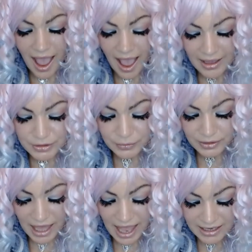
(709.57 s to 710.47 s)
As
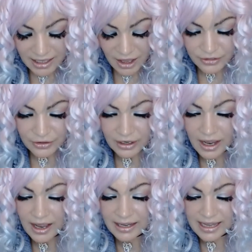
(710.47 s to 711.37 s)
with any other
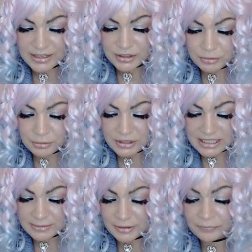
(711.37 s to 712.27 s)
Cancer
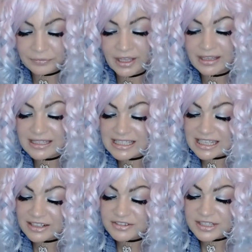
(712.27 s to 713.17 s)
placement, these
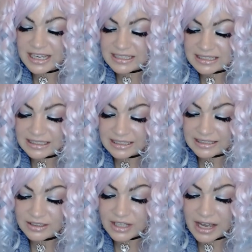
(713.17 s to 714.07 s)
natives tend to
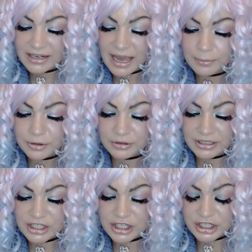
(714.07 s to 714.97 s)
cling to unhappy
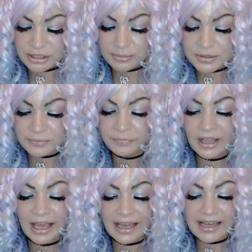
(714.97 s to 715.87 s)
relationships.
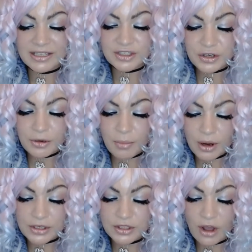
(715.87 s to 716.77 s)
Cancer in
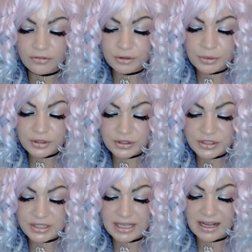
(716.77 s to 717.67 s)
Mars often
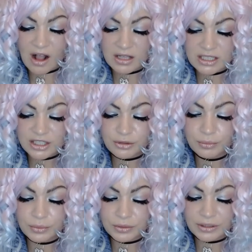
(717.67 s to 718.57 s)
produces a constant
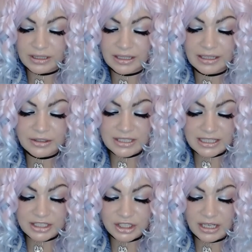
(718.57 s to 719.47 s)
moody
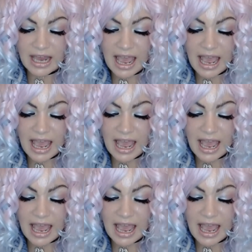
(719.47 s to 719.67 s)
irritation